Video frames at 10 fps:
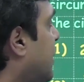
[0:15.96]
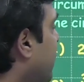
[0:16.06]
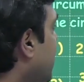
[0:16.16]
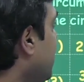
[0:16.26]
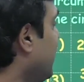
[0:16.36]

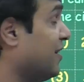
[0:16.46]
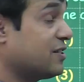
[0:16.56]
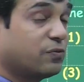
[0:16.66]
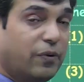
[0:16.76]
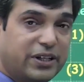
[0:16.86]
given in
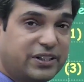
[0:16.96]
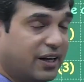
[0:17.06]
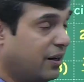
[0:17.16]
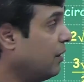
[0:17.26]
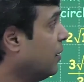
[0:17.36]
this
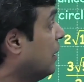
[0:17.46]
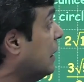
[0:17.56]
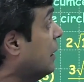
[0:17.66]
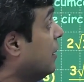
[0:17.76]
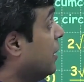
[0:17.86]
question.
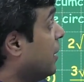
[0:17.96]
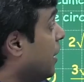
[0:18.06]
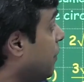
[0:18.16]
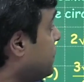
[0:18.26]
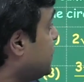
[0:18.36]

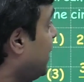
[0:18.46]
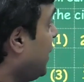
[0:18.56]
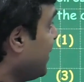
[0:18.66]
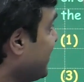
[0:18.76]
If C